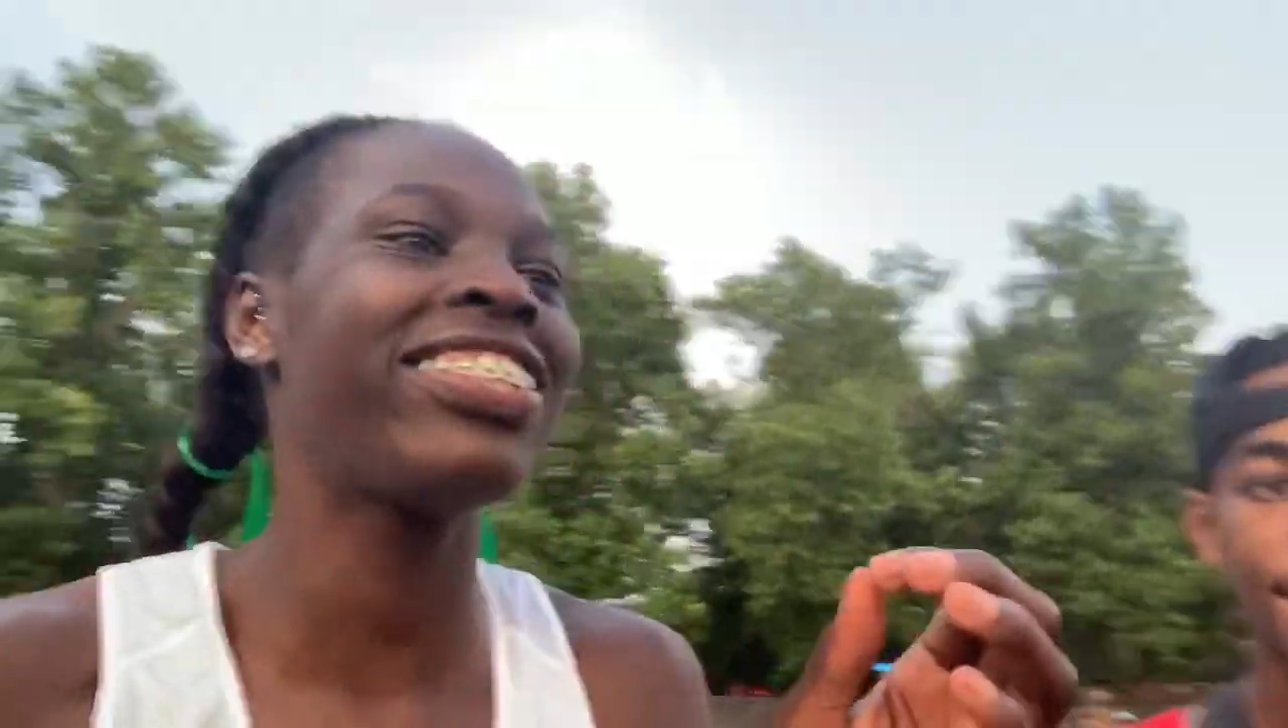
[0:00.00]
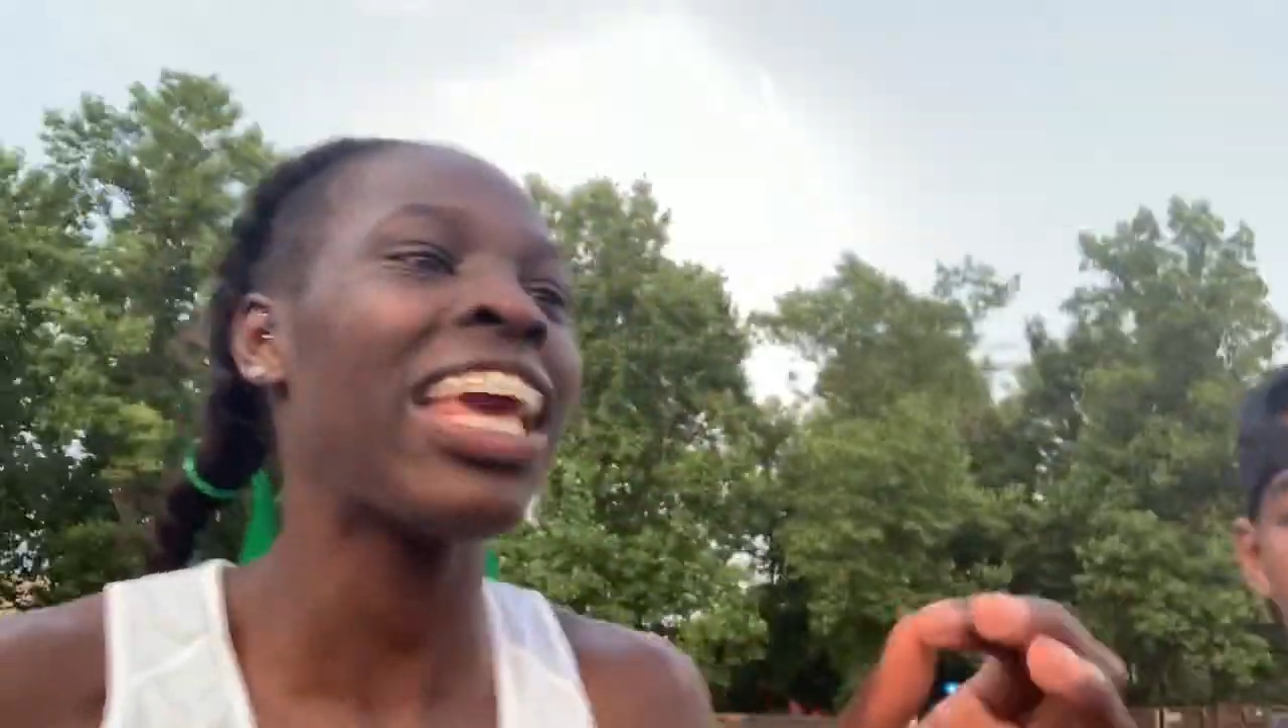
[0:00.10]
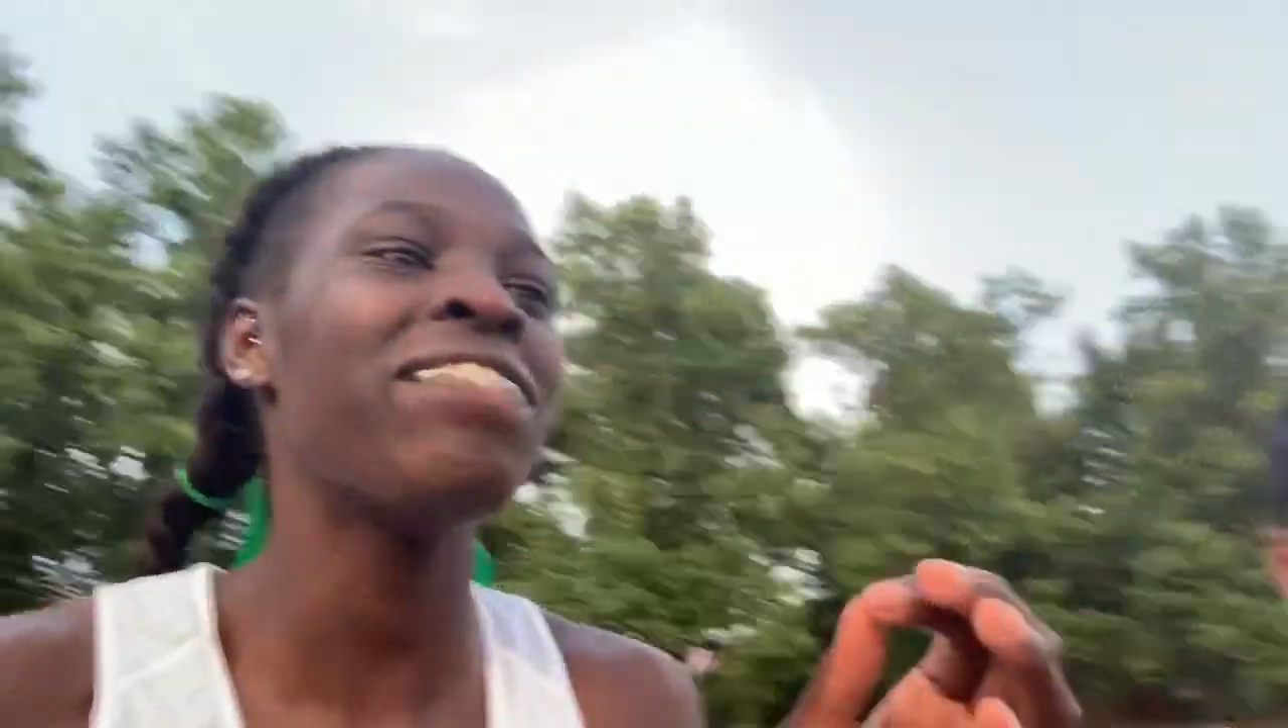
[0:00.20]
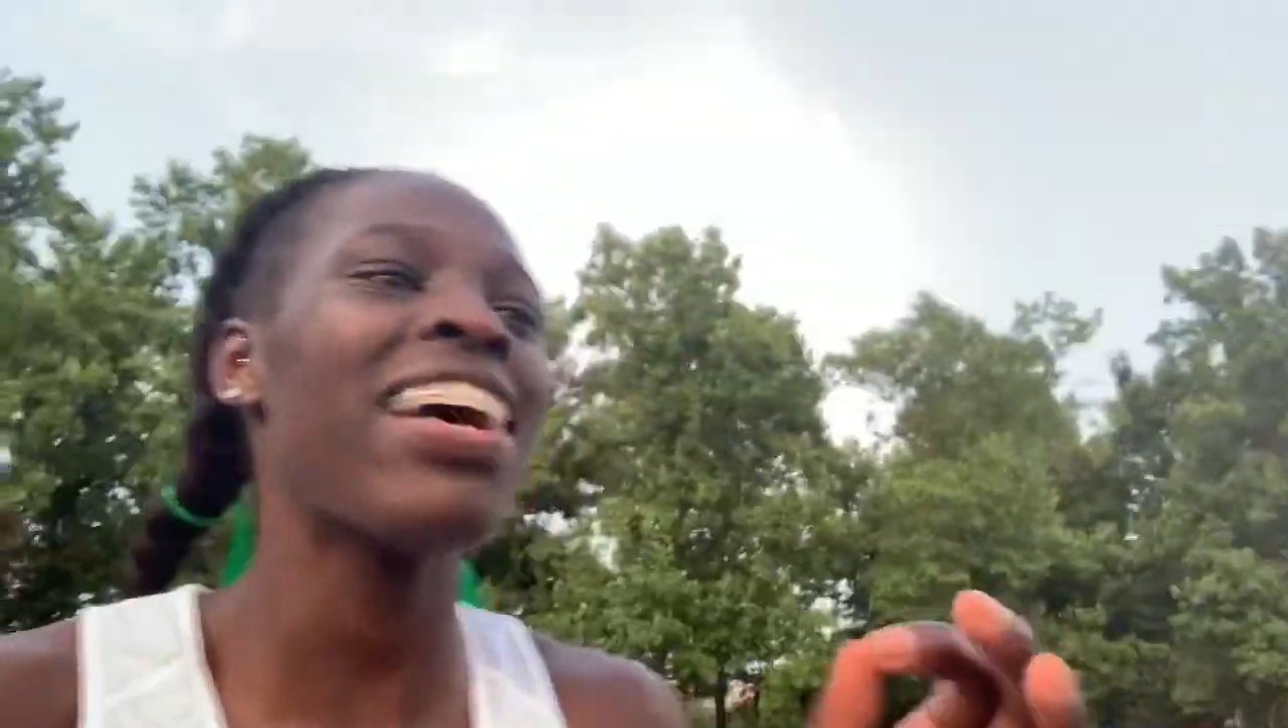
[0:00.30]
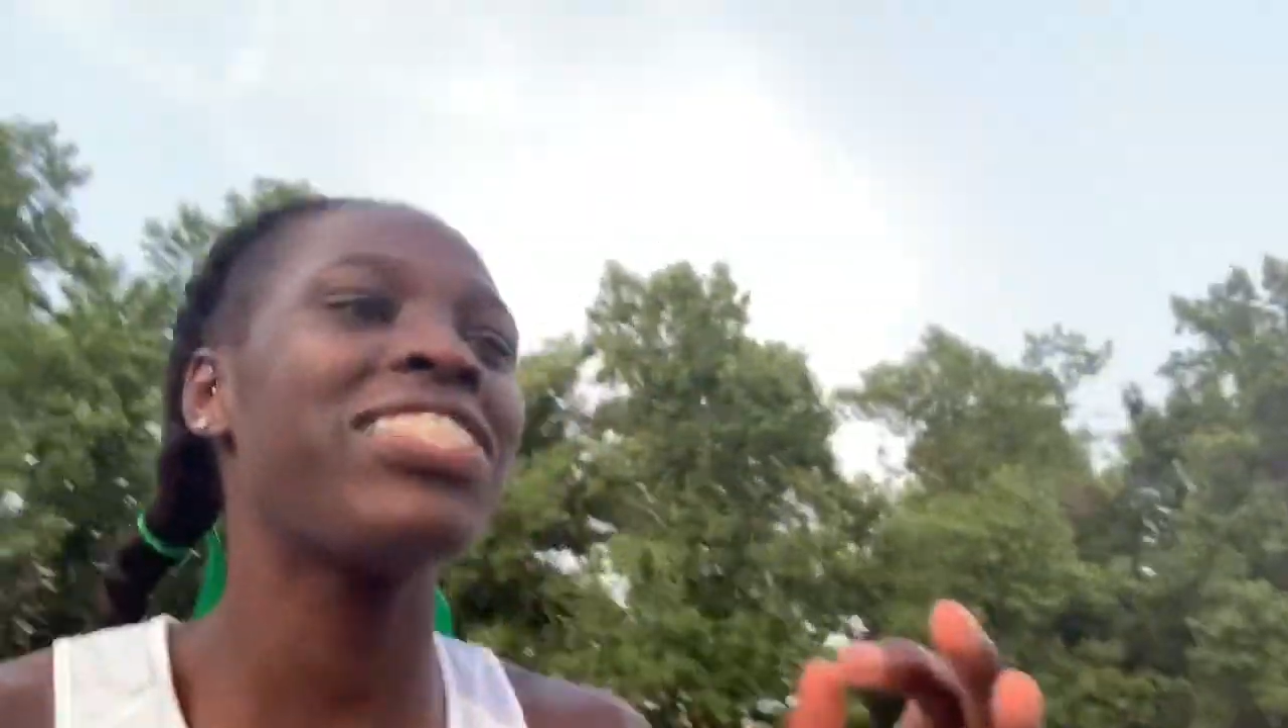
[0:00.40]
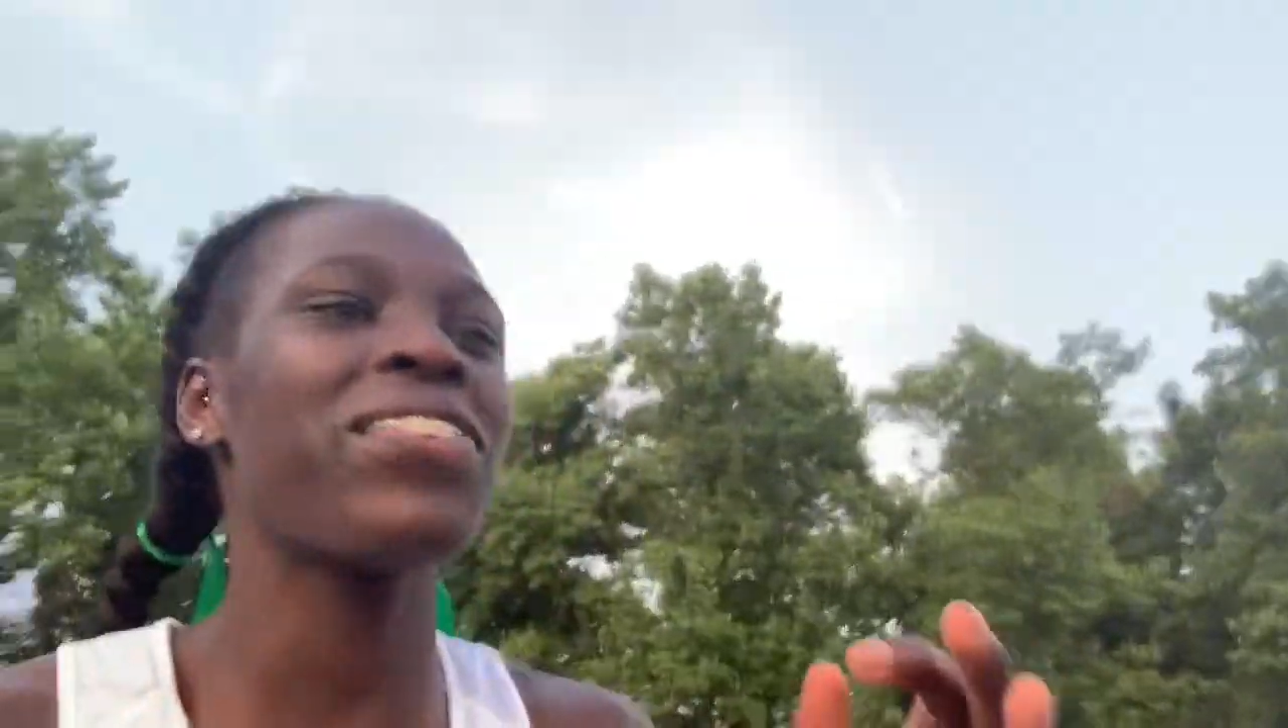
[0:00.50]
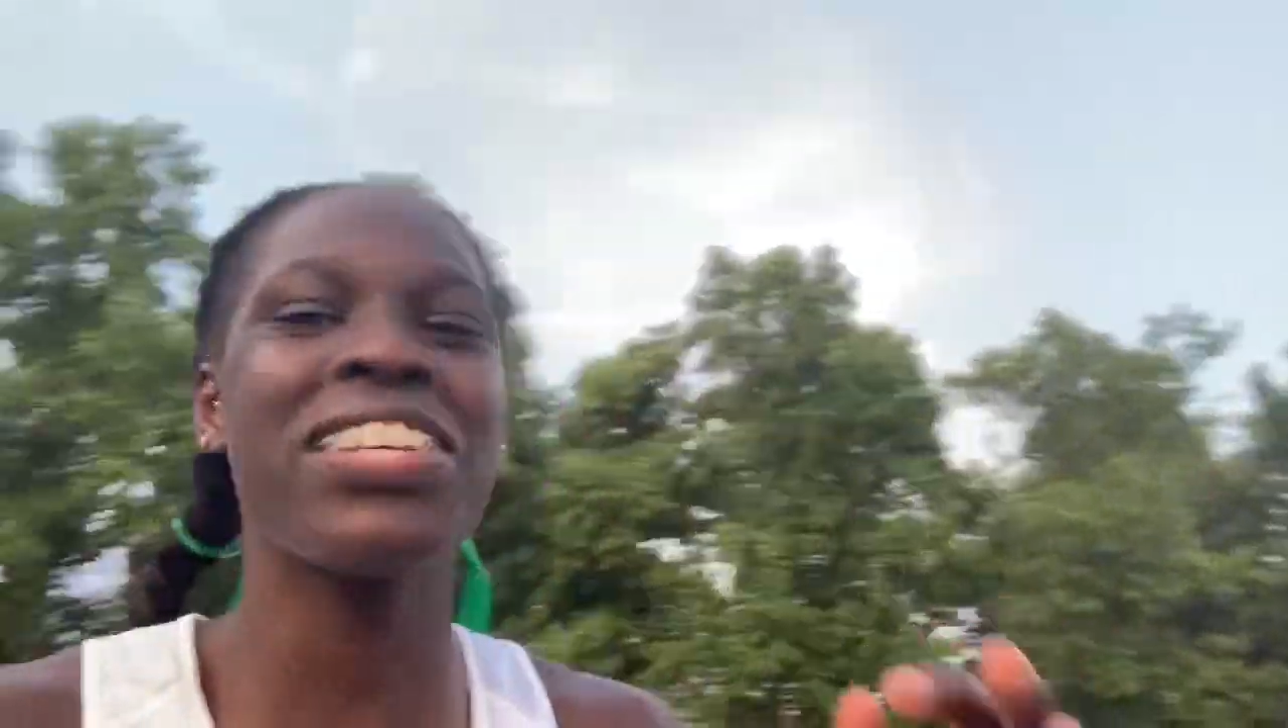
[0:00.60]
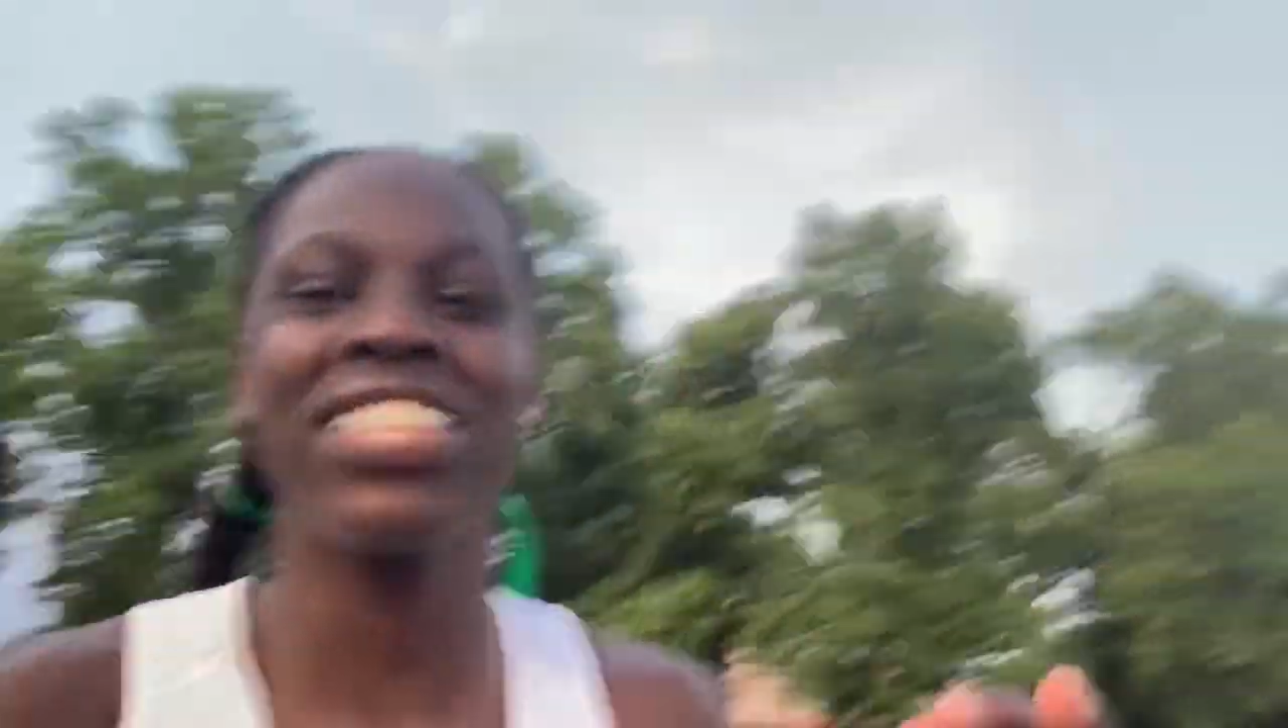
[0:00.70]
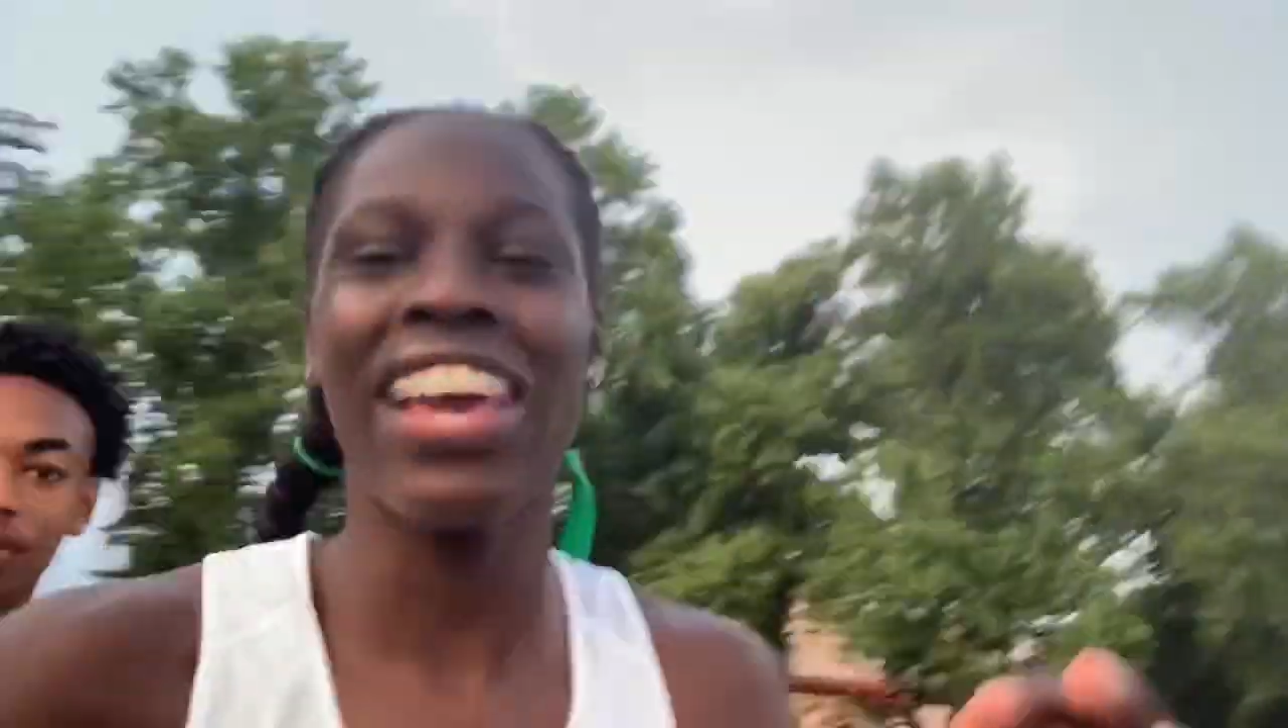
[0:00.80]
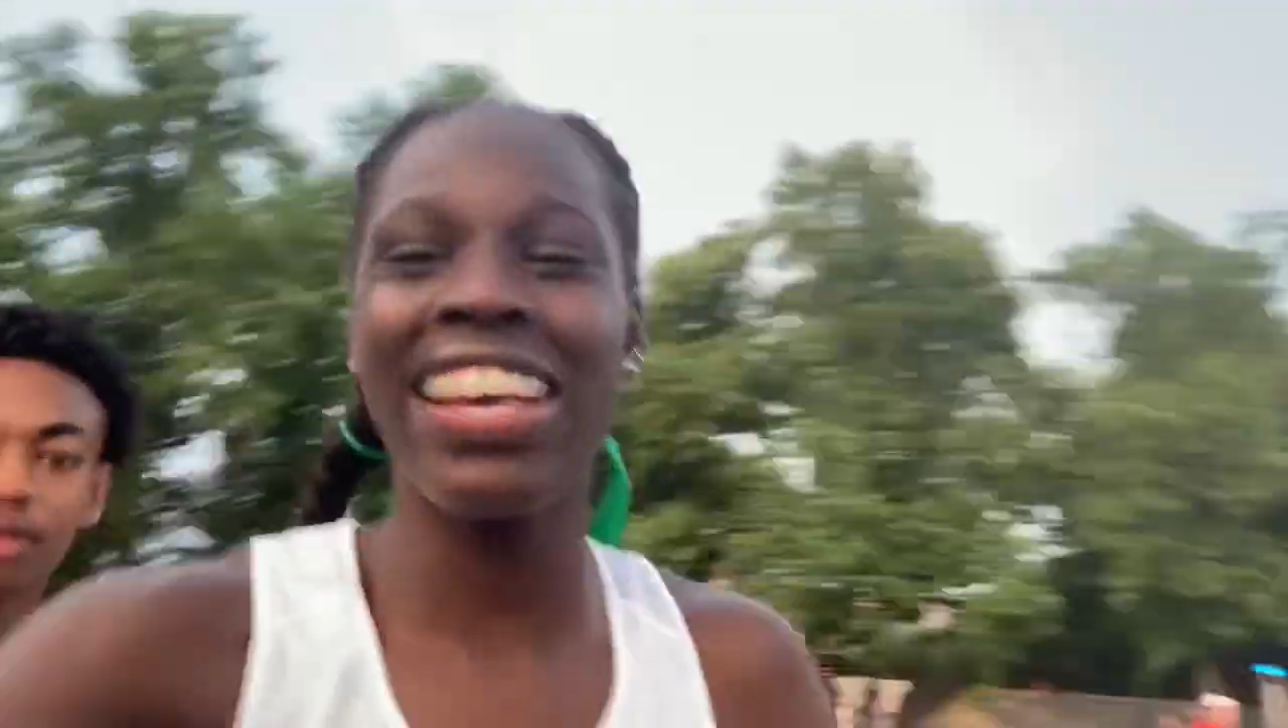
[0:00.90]
same as U S
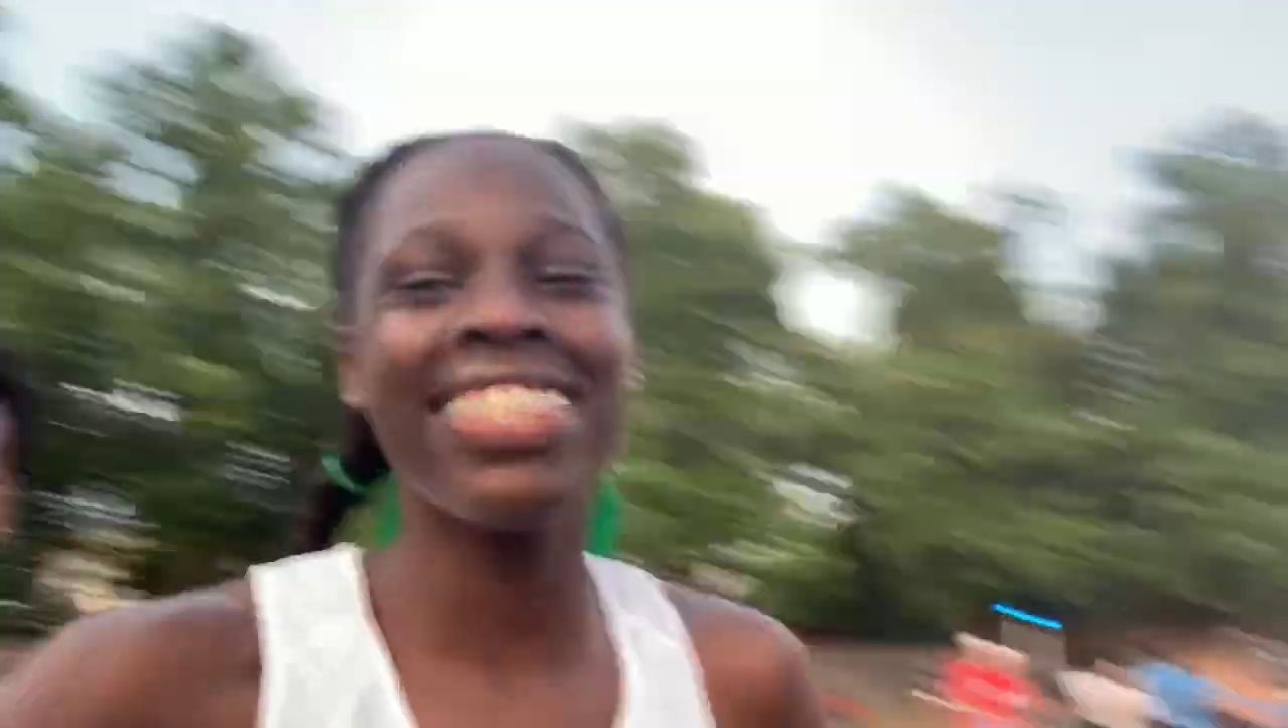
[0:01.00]
A's.